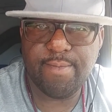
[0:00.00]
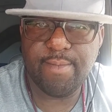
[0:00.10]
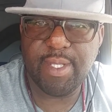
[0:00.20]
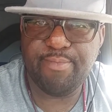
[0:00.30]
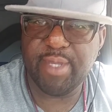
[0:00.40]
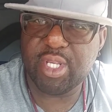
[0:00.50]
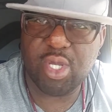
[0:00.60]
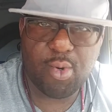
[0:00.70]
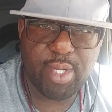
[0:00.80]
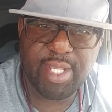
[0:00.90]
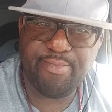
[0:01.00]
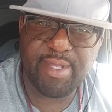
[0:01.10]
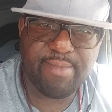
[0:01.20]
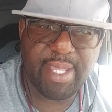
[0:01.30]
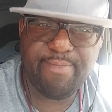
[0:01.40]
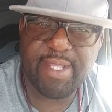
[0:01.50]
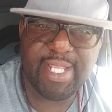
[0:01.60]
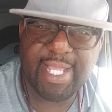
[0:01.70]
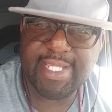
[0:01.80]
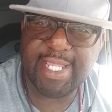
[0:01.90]
It been
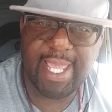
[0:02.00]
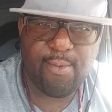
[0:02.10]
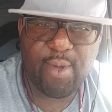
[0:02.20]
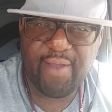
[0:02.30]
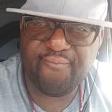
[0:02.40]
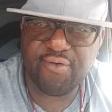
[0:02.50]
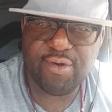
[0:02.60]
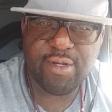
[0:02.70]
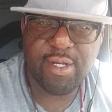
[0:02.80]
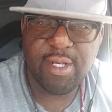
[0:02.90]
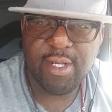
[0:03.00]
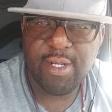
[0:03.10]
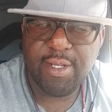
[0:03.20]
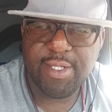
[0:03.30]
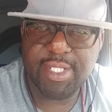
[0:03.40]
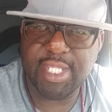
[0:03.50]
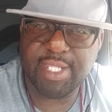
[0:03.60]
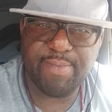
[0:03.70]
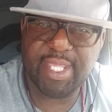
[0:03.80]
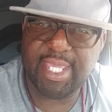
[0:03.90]
that same way for since the
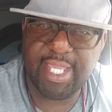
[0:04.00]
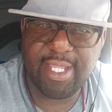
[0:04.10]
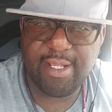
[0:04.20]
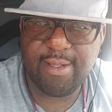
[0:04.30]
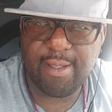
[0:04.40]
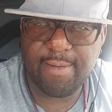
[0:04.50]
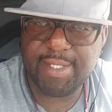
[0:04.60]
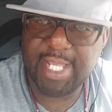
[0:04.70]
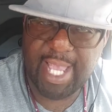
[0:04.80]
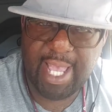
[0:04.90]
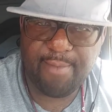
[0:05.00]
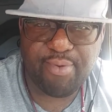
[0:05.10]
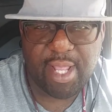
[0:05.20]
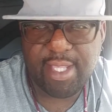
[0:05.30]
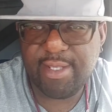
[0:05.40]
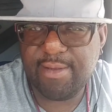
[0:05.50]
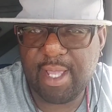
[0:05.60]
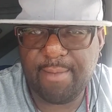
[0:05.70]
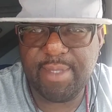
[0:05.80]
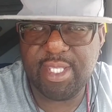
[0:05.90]
beginning of time. Probably,
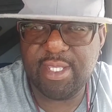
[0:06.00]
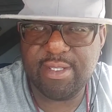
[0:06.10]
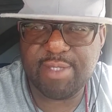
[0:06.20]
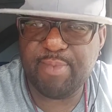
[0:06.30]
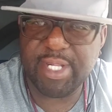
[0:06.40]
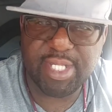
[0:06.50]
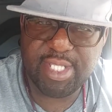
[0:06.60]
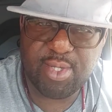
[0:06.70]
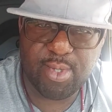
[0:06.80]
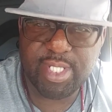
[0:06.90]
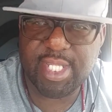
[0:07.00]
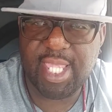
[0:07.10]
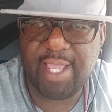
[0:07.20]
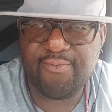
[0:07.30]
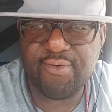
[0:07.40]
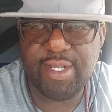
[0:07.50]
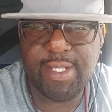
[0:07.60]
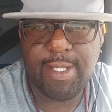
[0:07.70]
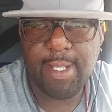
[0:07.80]
I mean, especially during slavery,